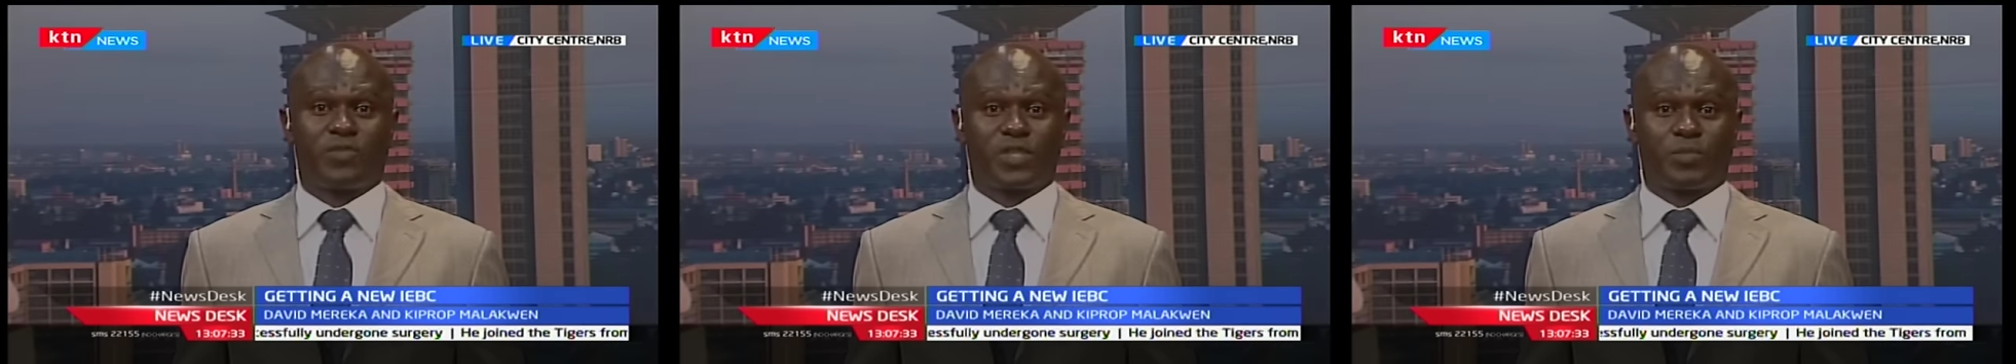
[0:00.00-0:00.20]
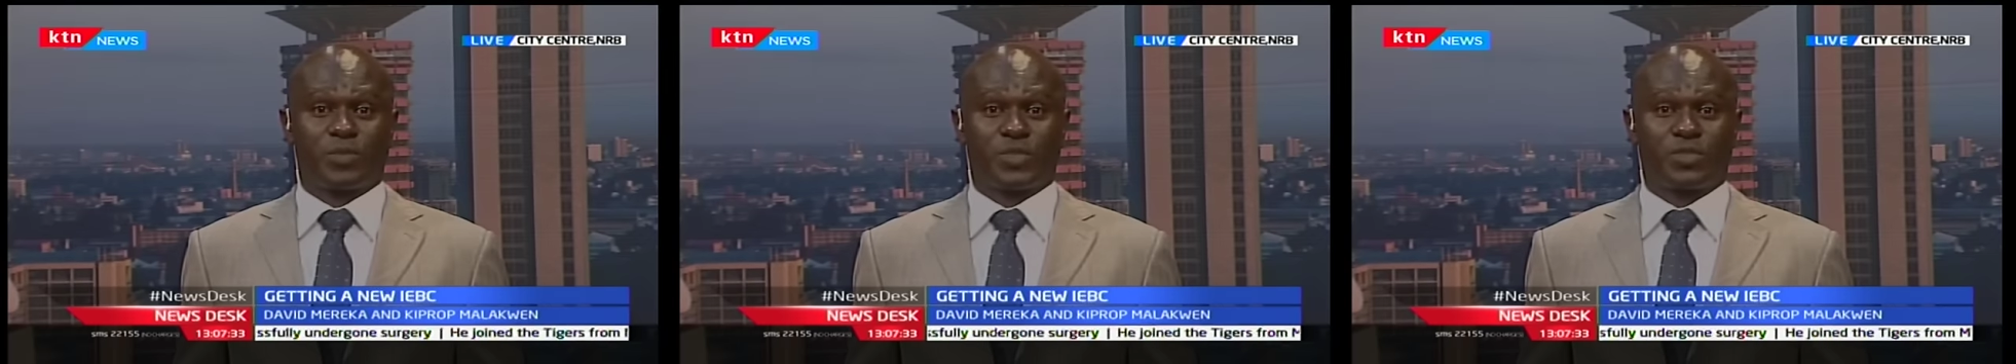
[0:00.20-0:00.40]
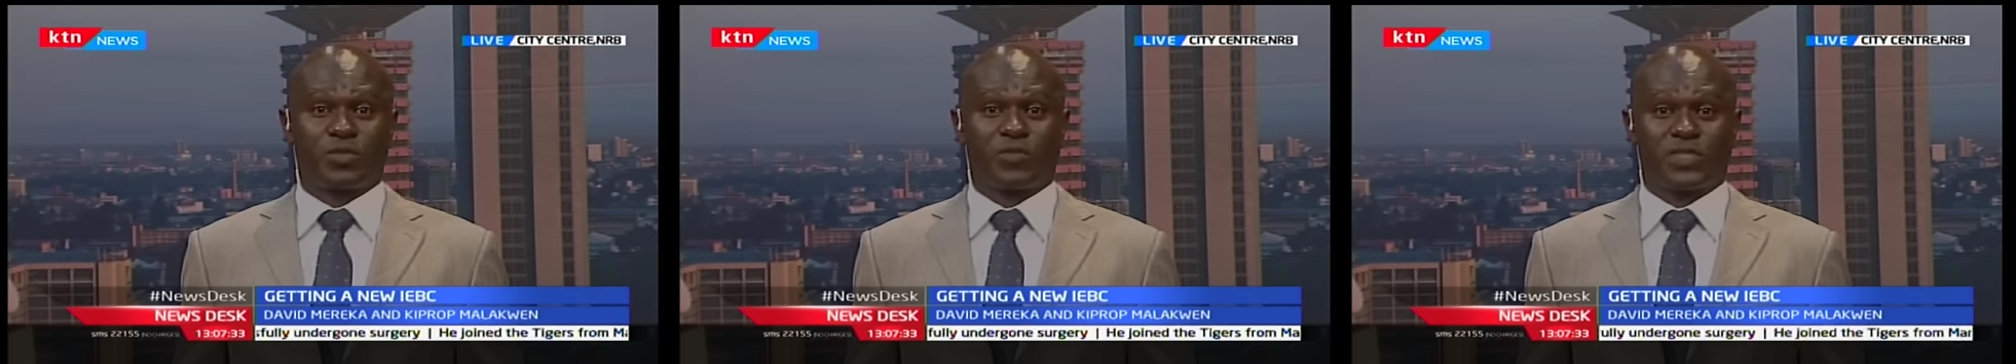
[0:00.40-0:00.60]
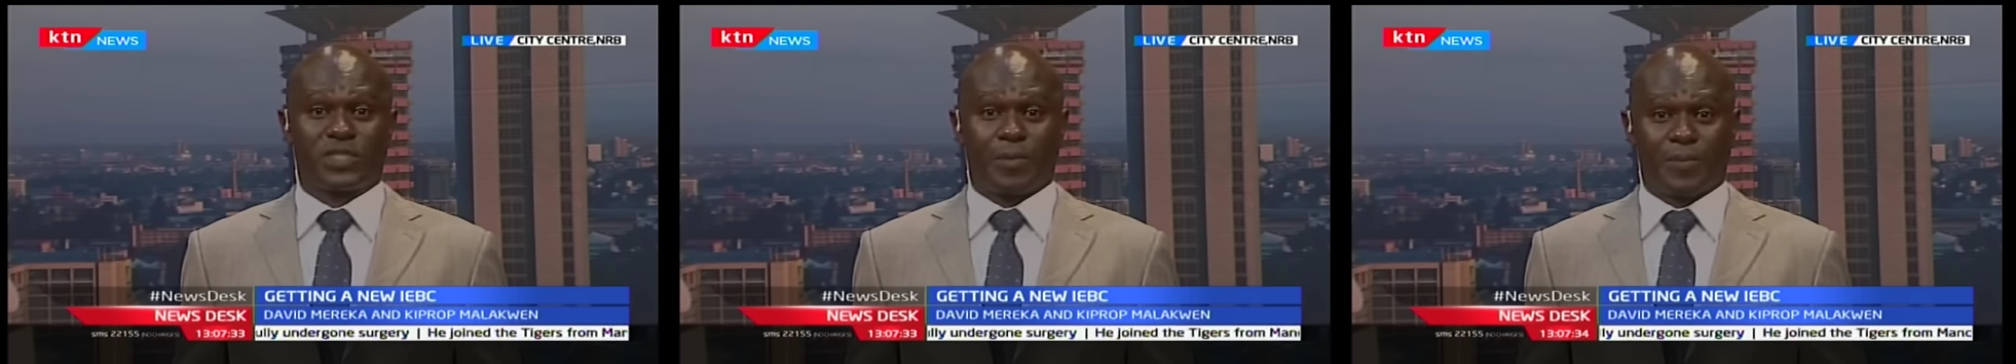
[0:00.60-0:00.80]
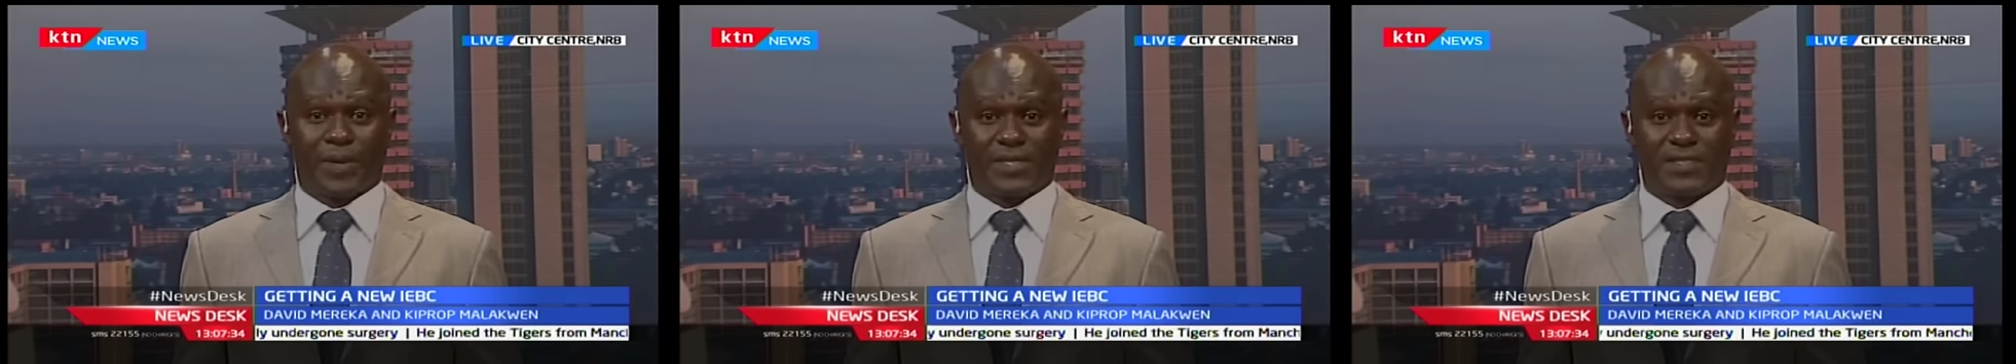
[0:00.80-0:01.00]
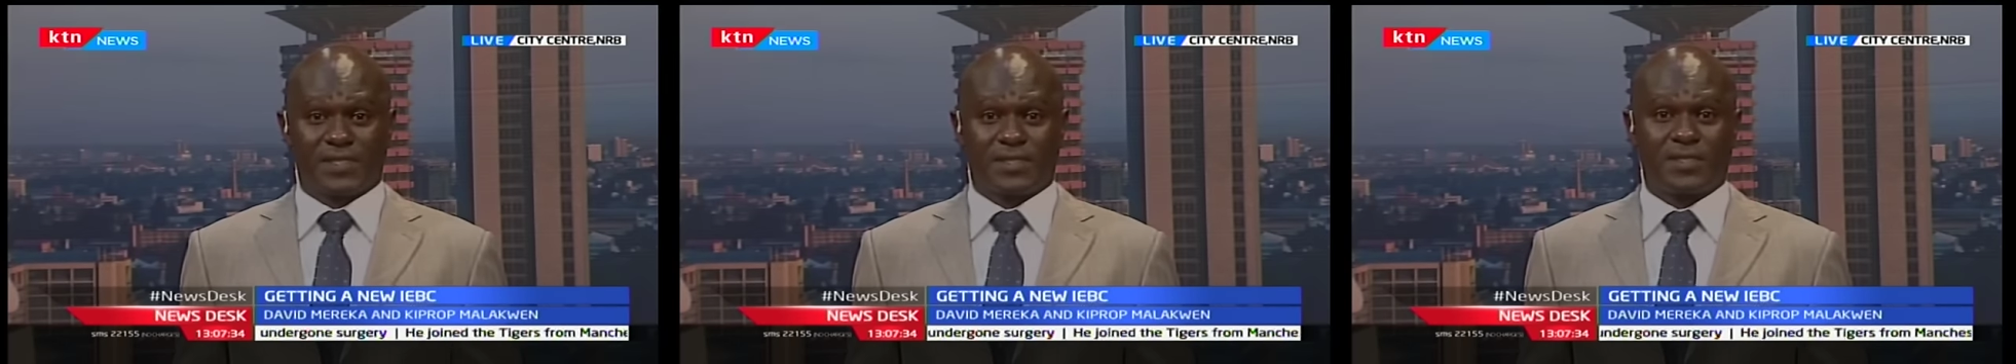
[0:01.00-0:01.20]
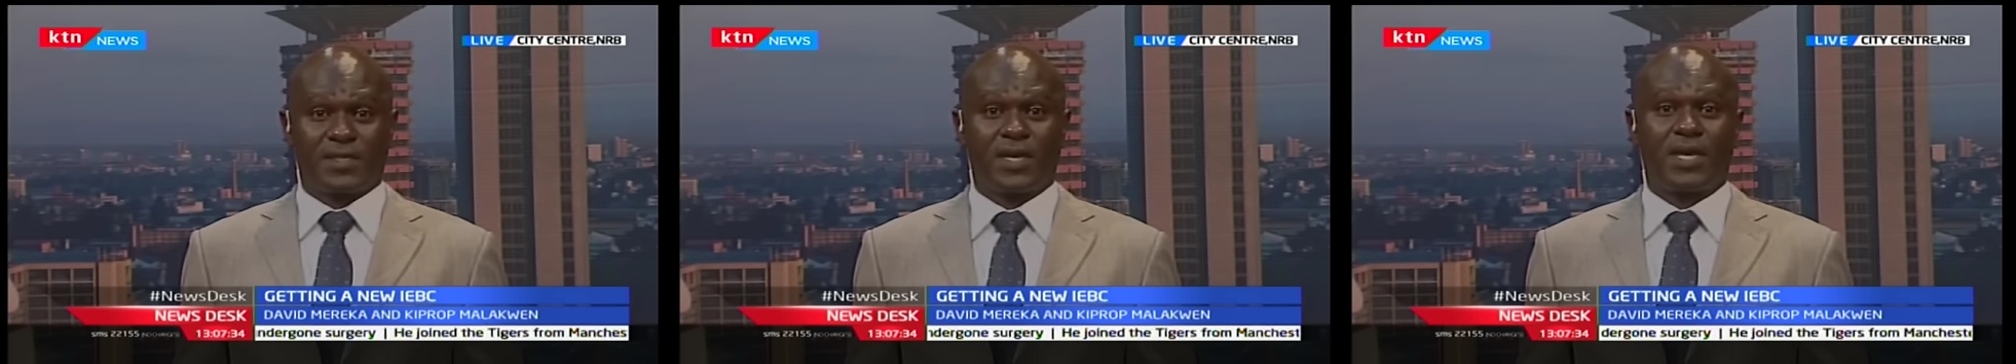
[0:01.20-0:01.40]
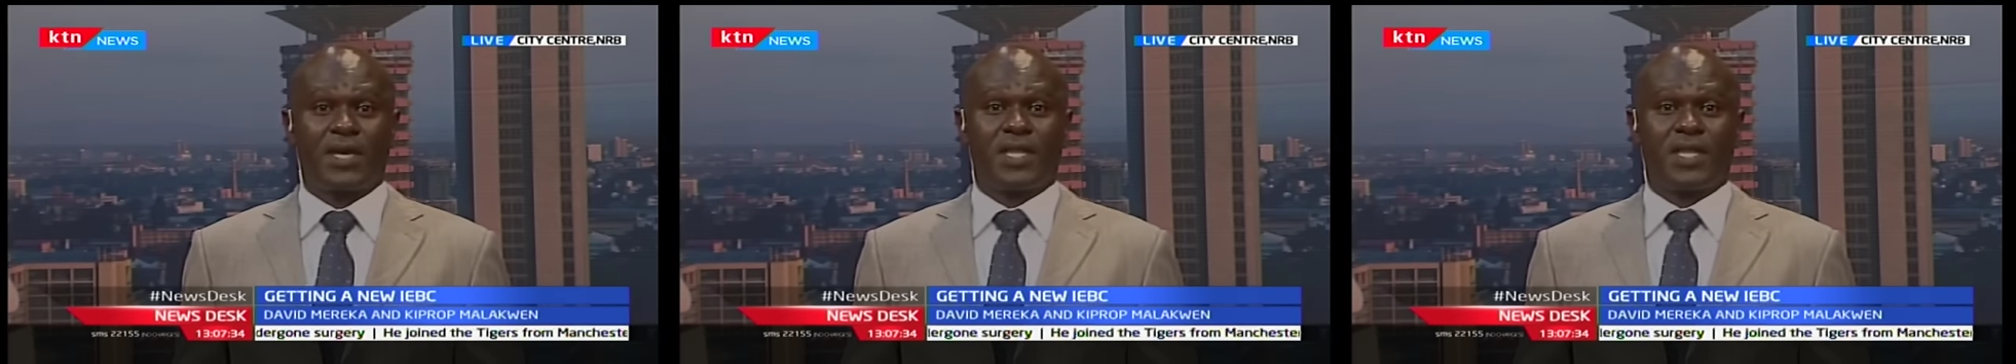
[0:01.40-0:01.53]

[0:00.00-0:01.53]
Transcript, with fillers: for the position of chairperson,